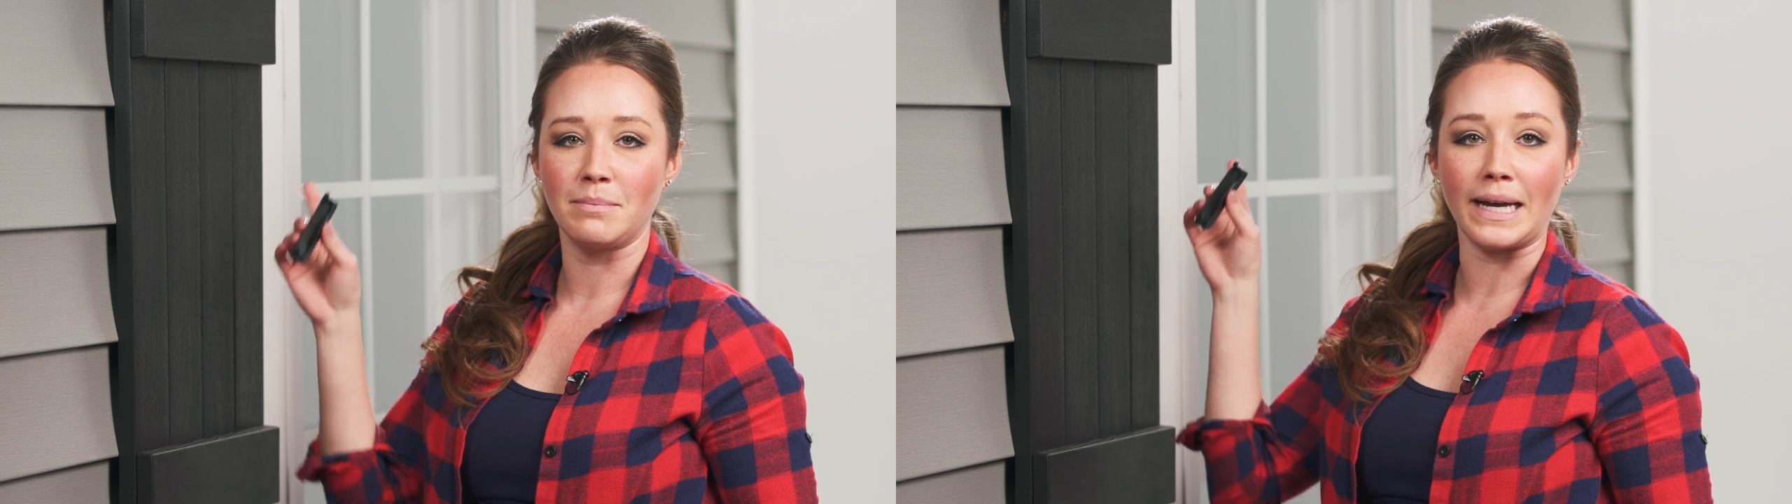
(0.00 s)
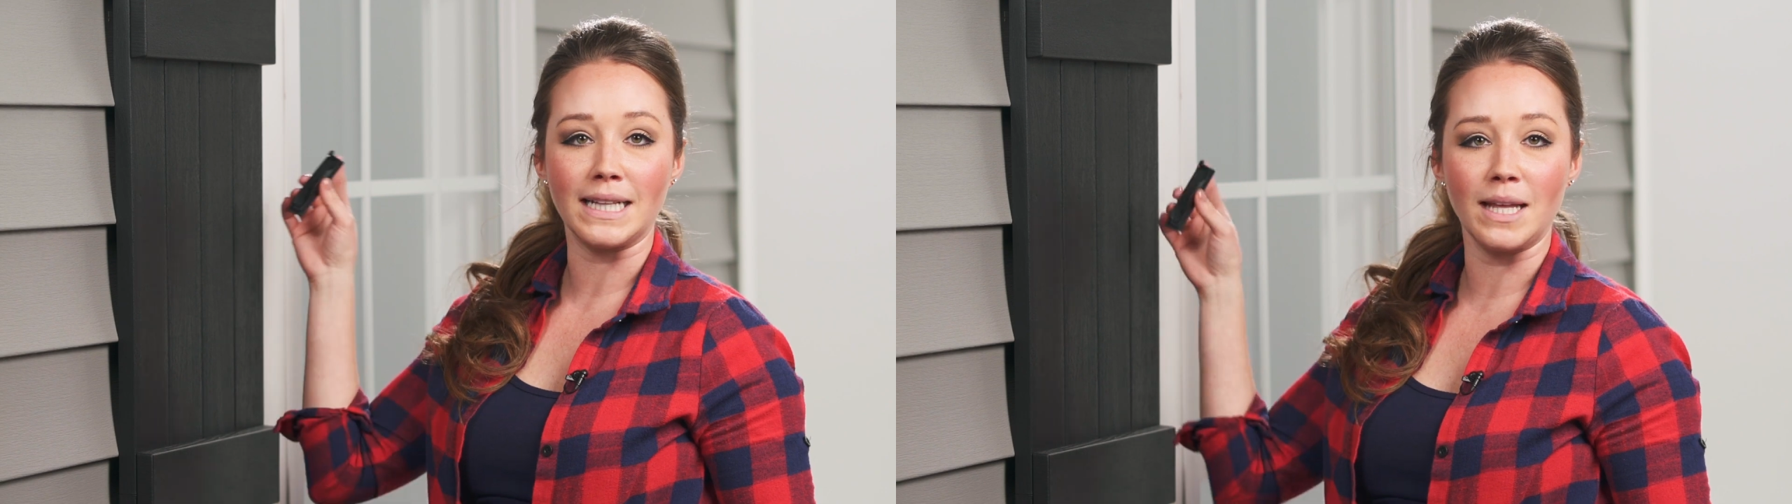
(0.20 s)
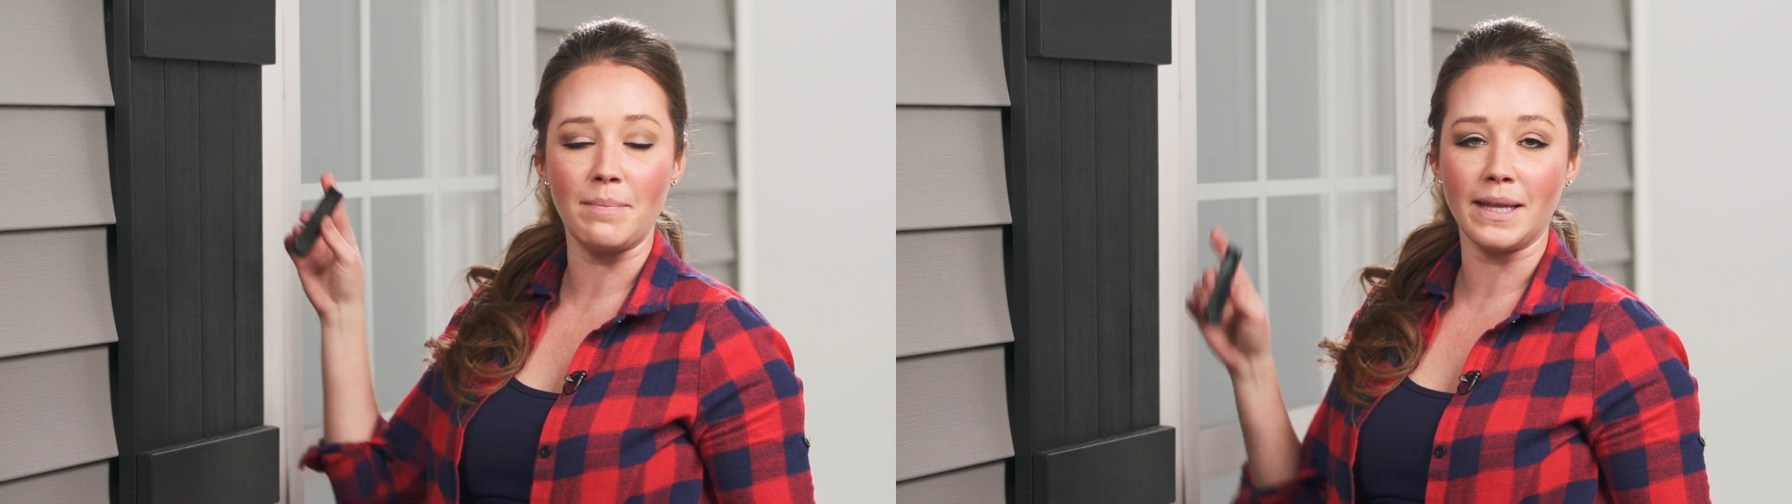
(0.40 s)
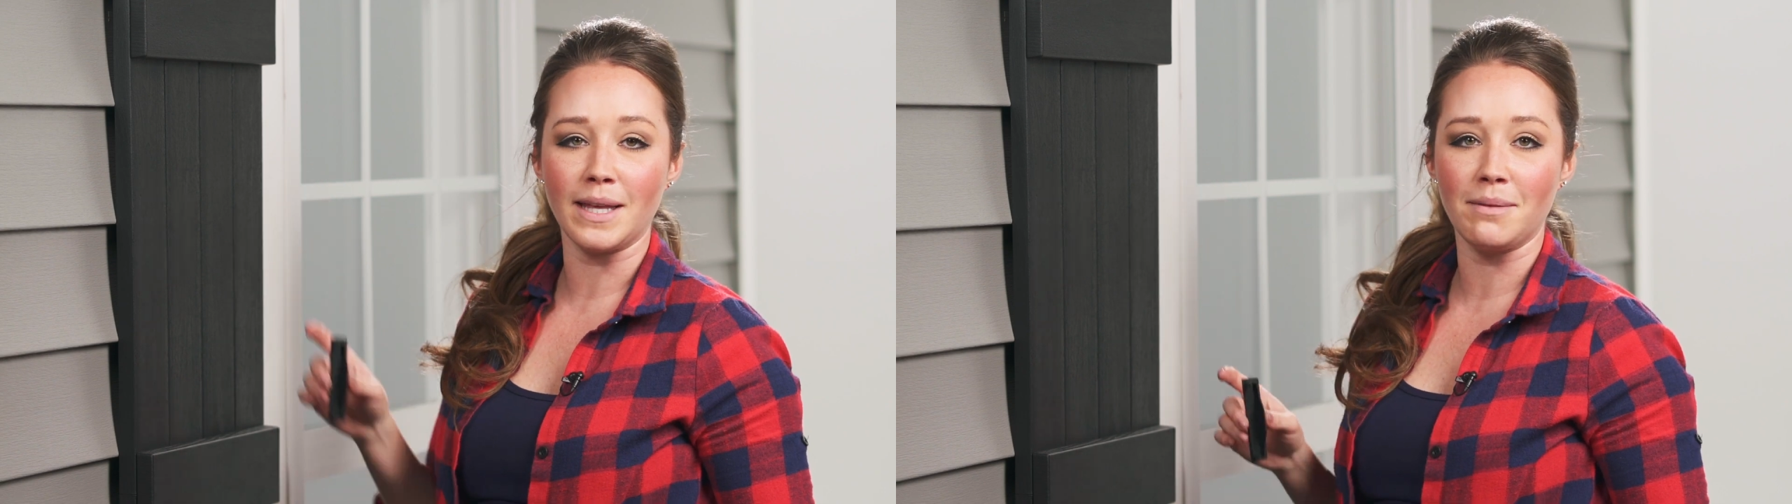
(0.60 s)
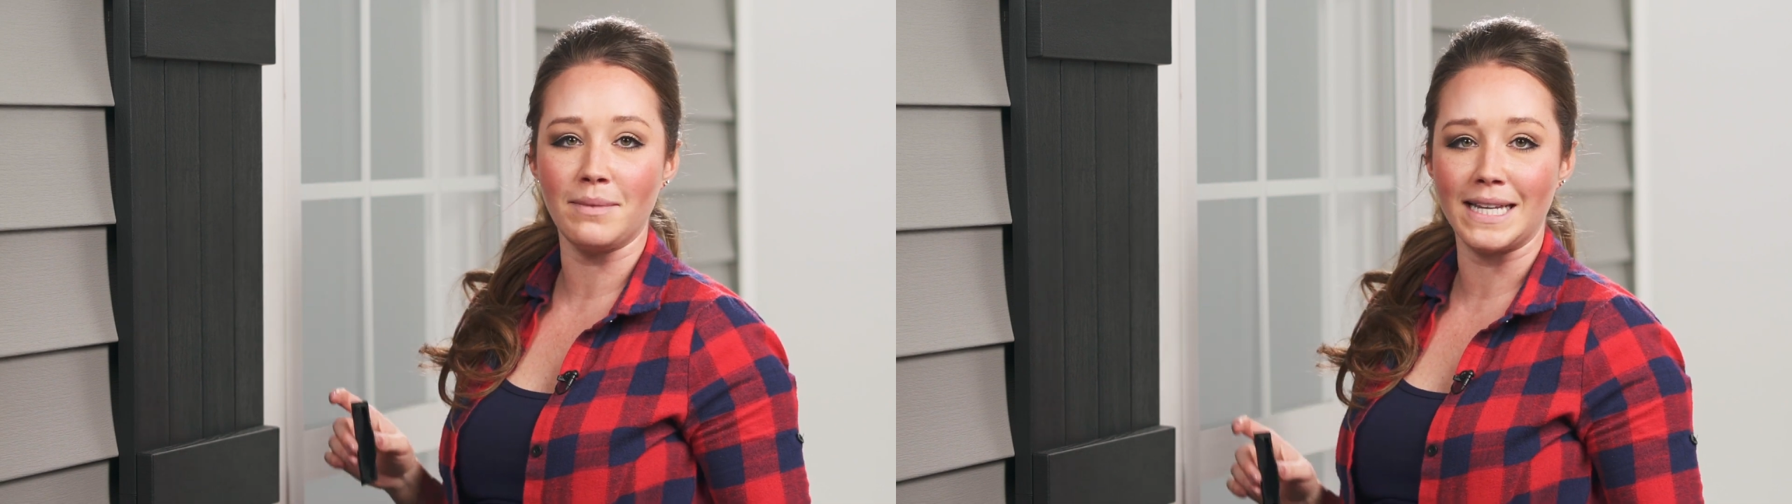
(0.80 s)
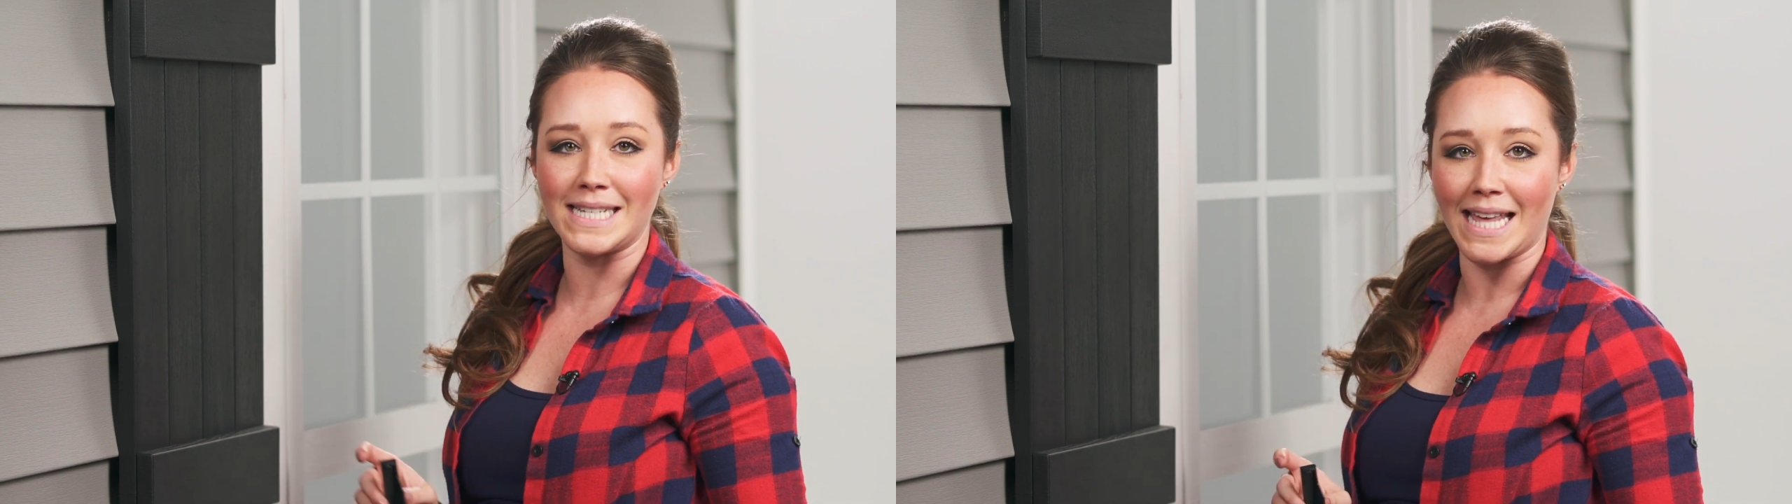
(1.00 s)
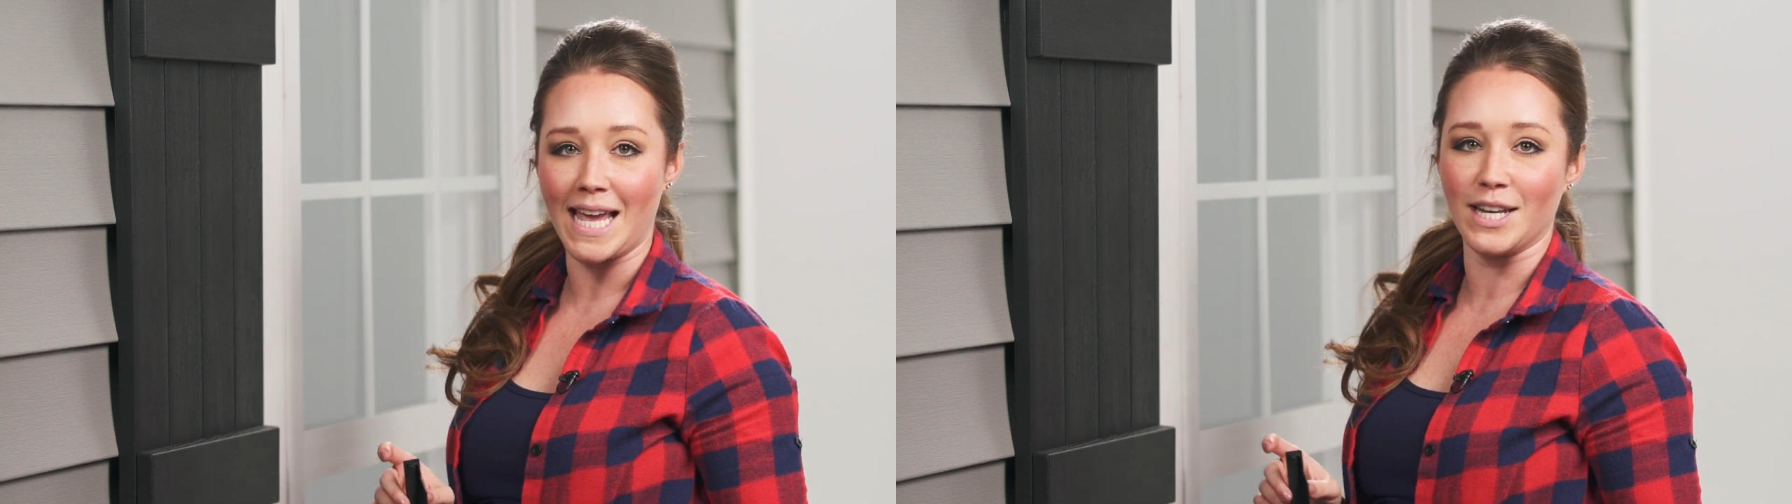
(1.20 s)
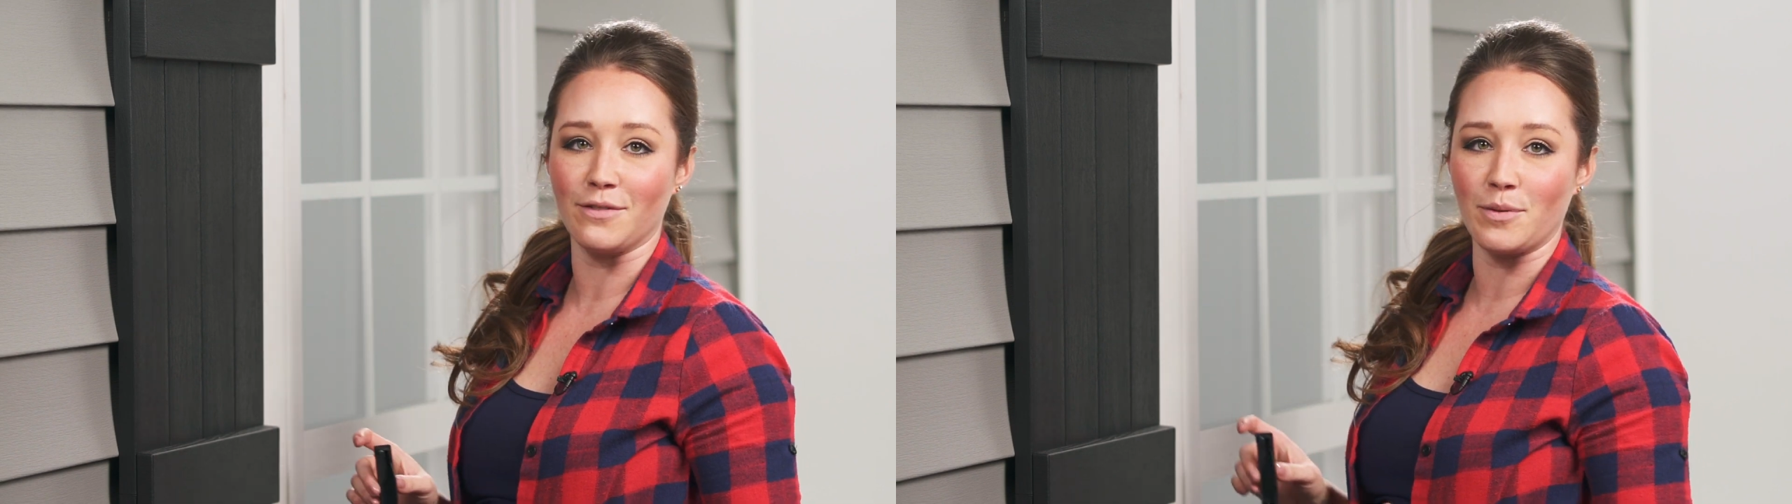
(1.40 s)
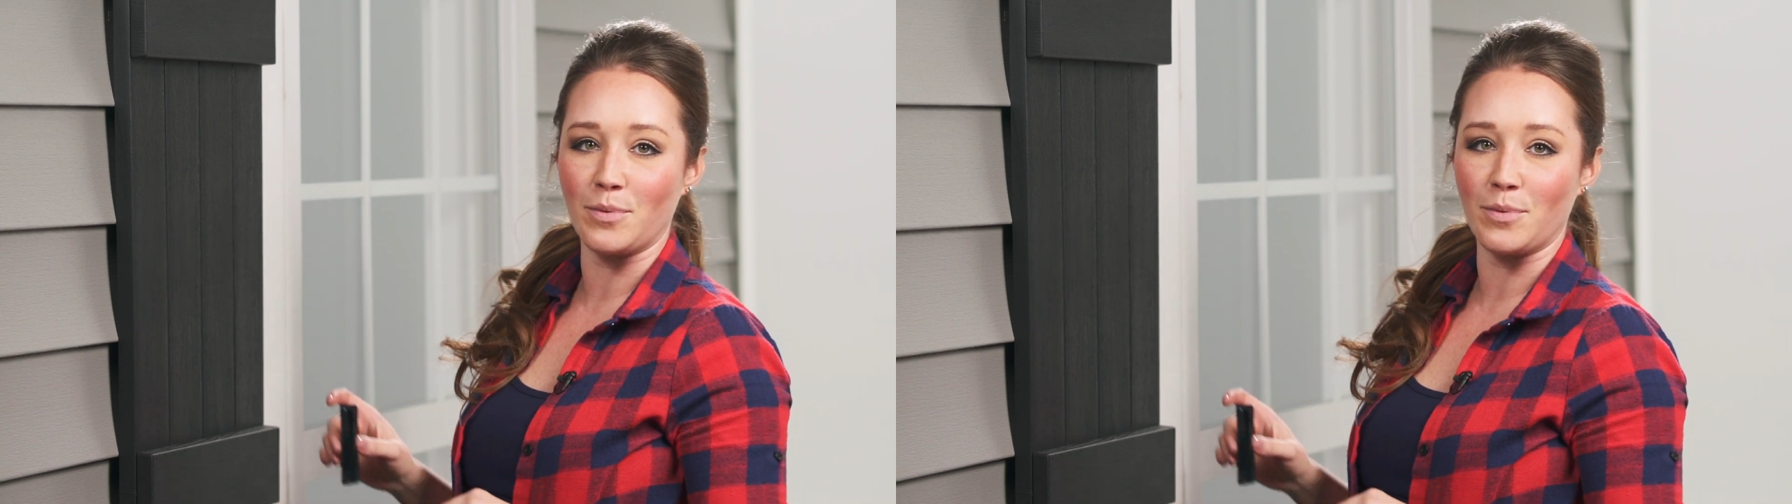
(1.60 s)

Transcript: by clipping them into the end of the